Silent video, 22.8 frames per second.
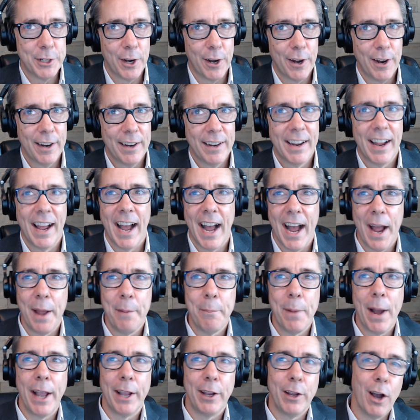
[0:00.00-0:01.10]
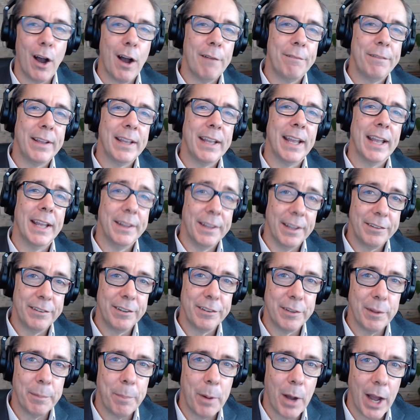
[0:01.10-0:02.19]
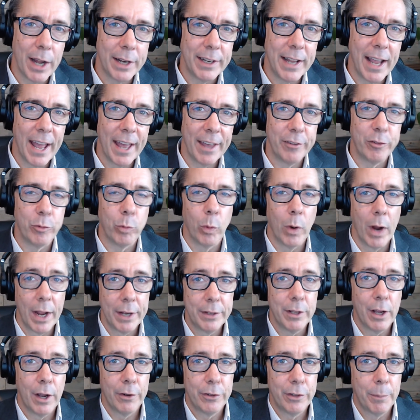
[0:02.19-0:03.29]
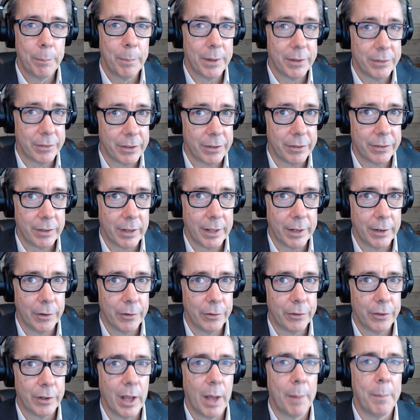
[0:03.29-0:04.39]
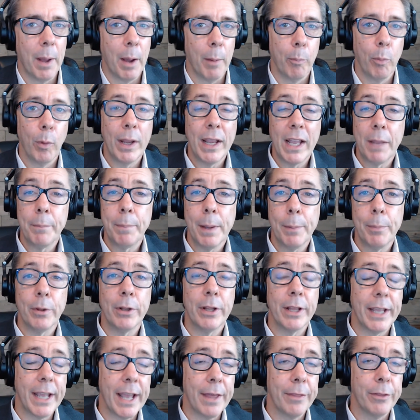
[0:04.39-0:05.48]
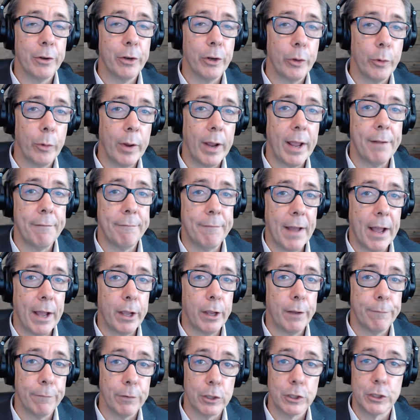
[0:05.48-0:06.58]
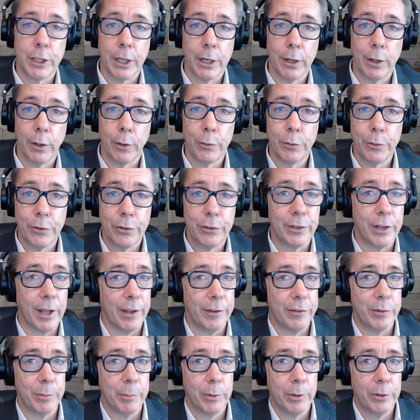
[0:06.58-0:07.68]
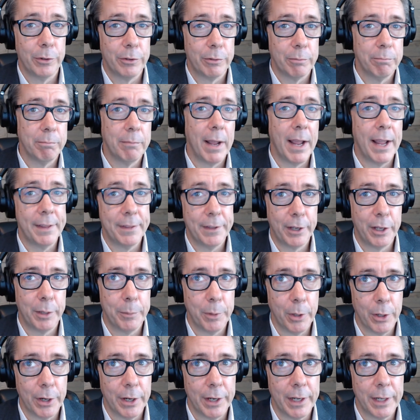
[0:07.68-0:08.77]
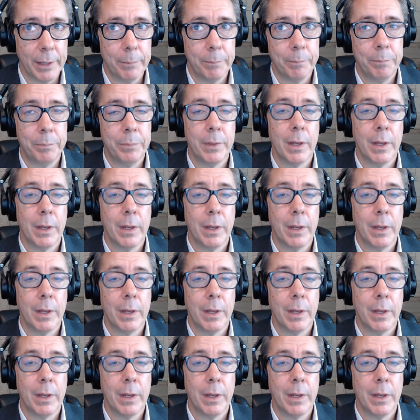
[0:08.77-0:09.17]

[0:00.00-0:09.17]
HR. I'm Mike Coffey, and this is the podcast where I talk to business leaders about bringing people together to create value for shareholders, customers, and the community.